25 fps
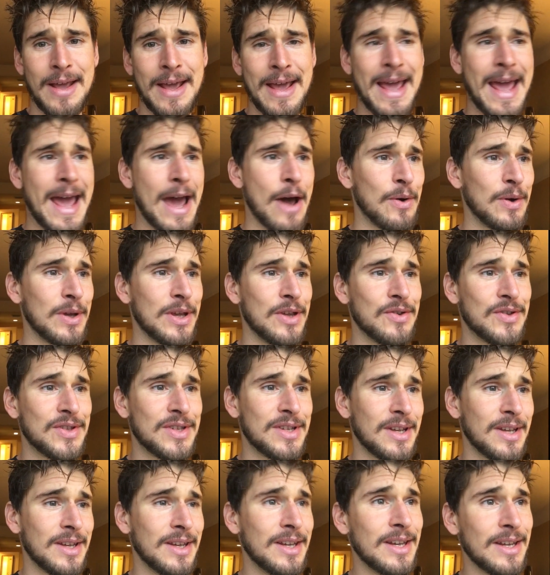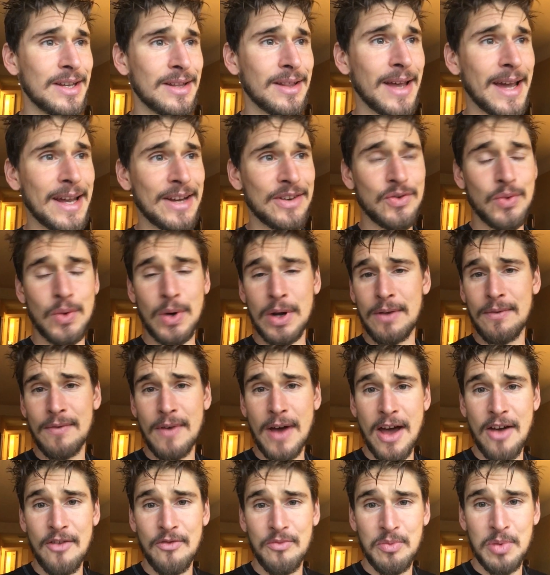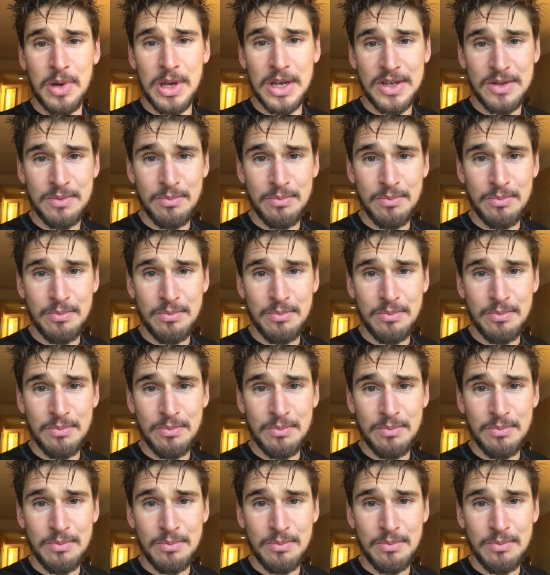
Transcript: how he used to eat like 25-piece